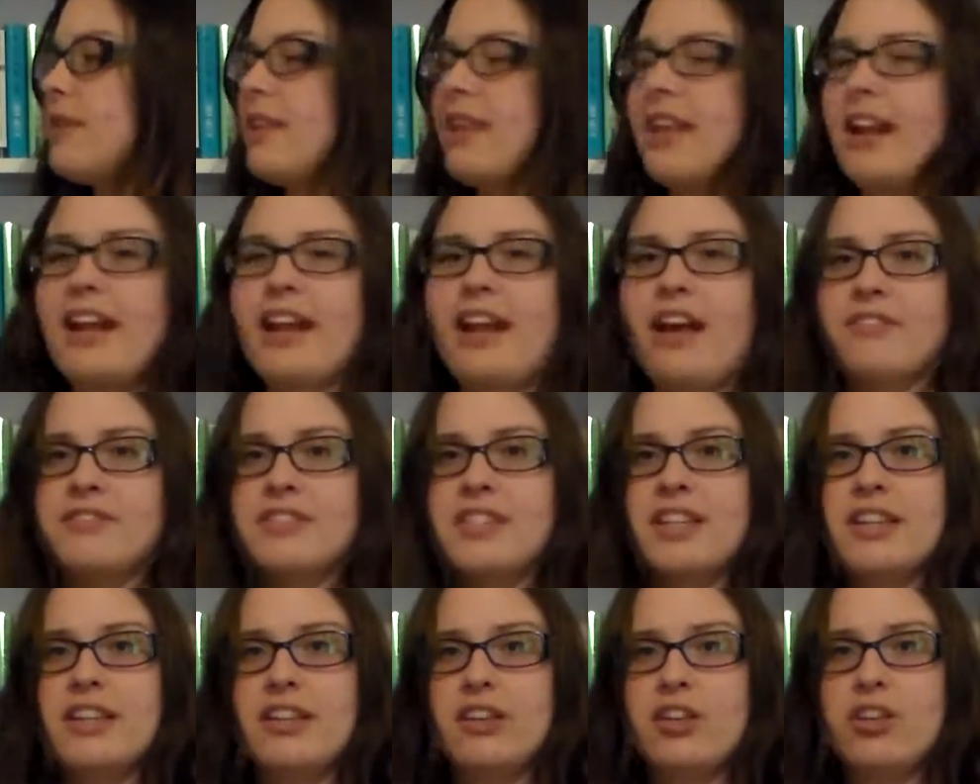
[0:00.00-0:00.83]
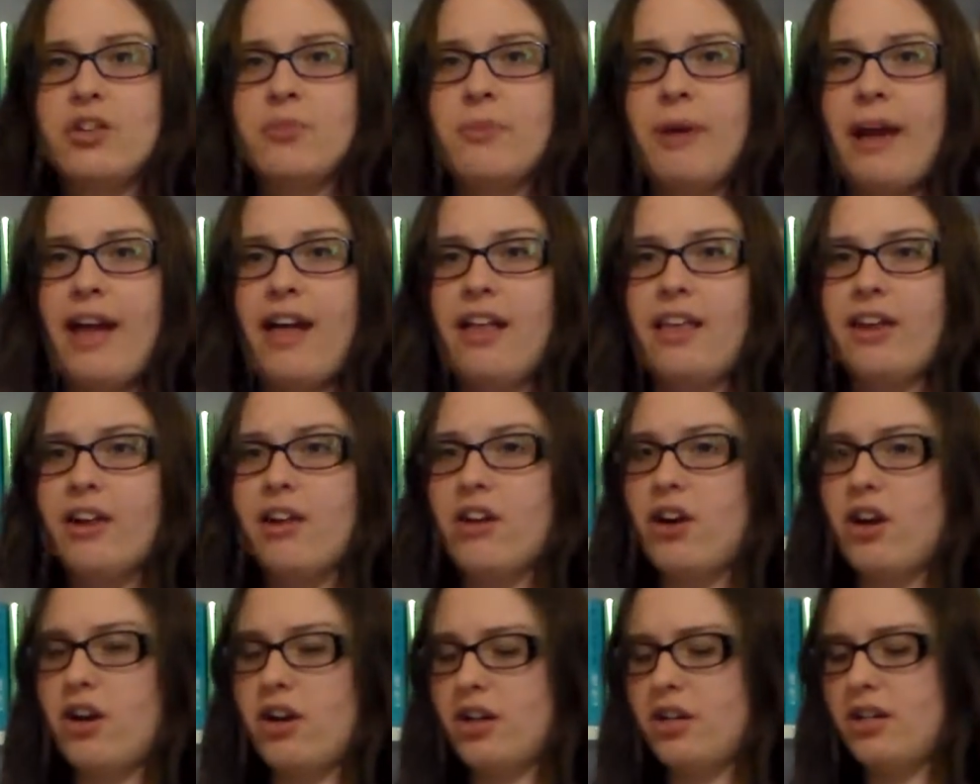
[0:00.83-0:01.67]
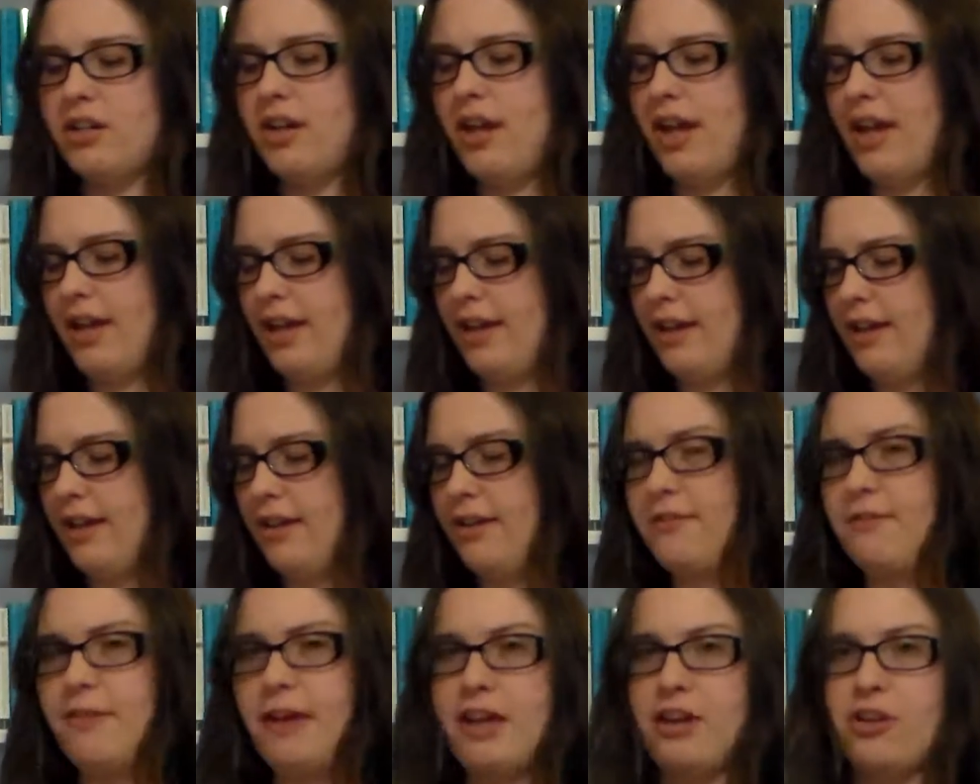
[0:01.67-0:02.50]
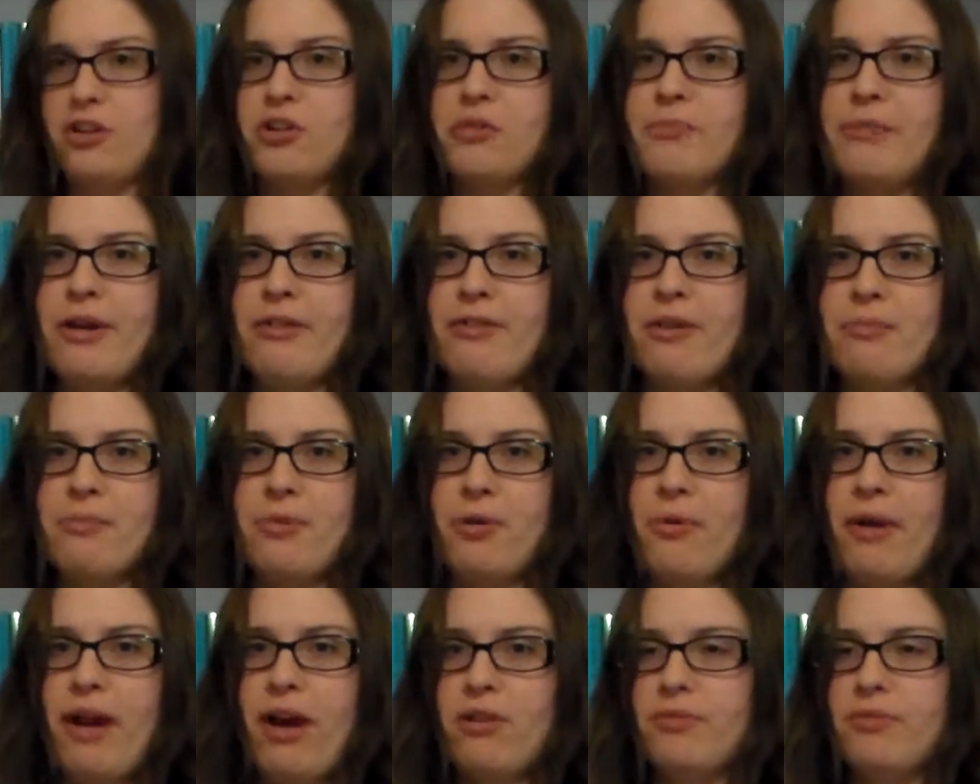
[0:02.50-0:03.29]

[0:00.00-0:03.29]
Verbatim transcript: But Then I'd Have to Kill You by Ali Carter and Fangirl by Rainbow